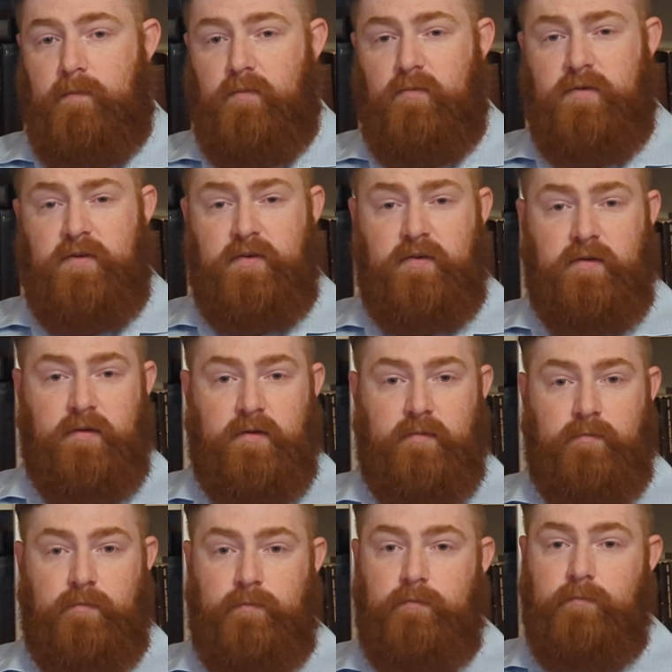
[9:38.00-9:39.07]
which is the
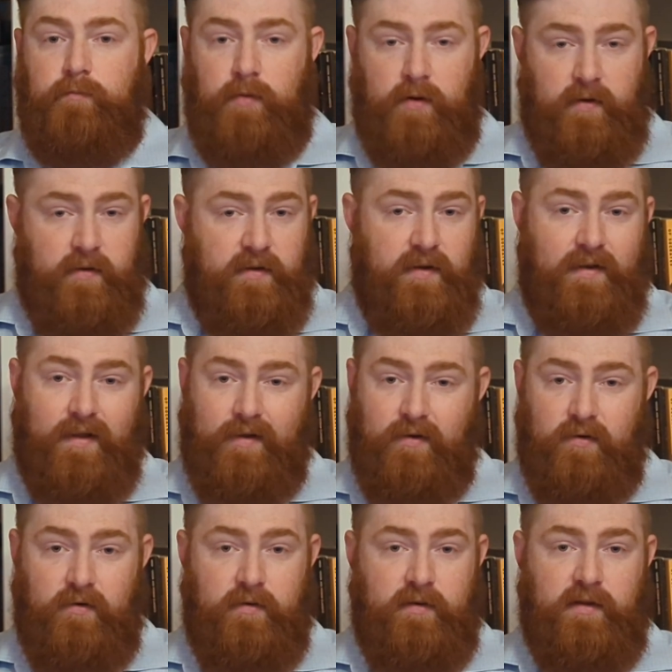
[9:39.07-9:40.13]
part of the
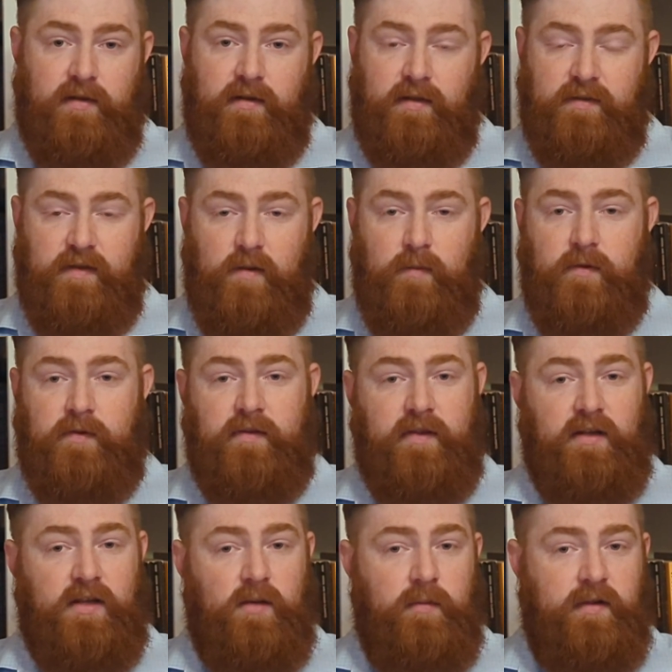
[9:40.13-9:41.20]
detector that examines
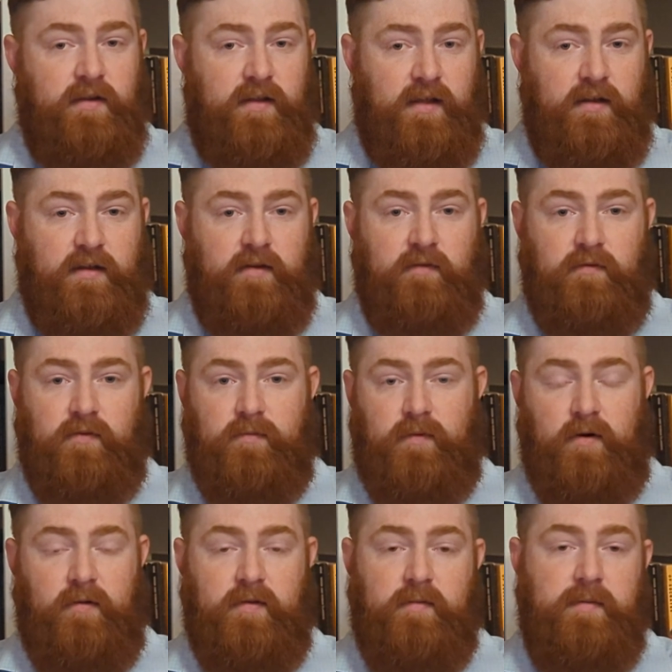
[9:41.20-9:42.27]
incoming data from
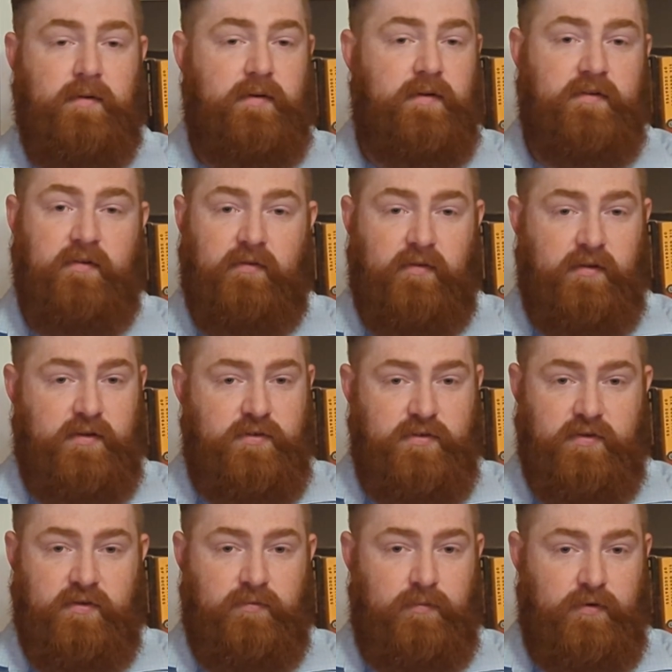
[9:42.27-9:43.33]
all the billions of
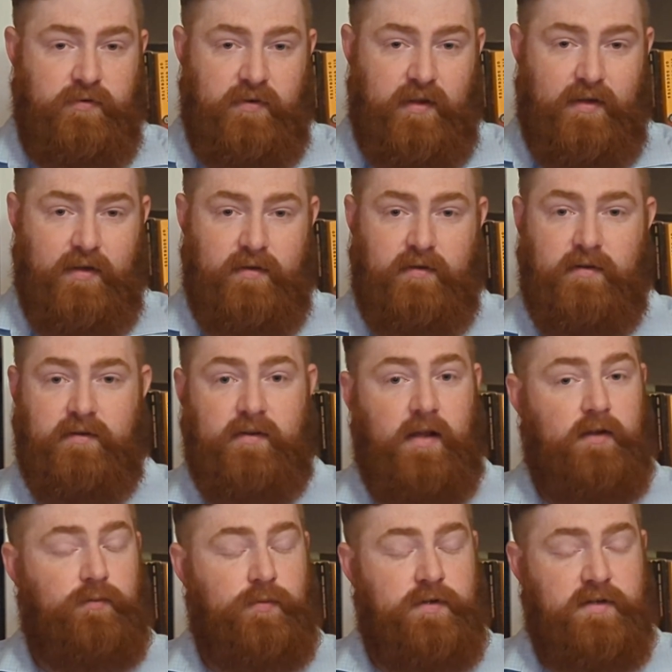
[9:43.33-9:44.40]
collisions per second and
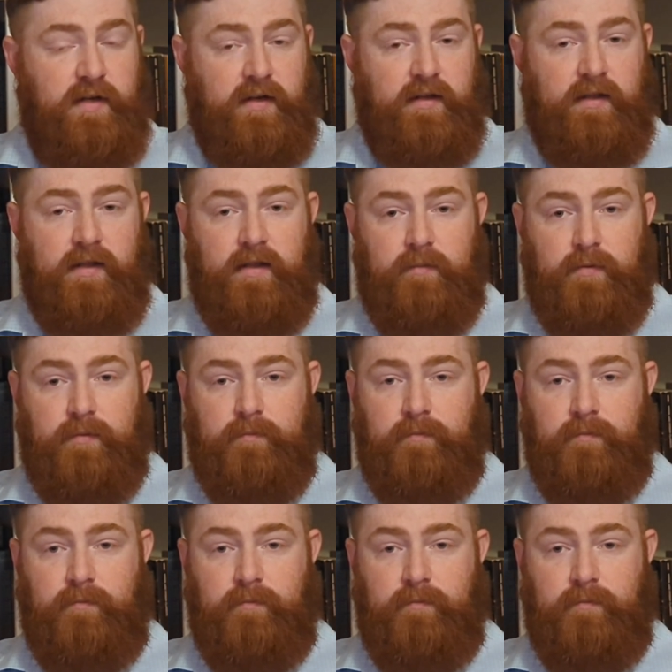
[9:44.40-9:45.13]
decides which data to keep.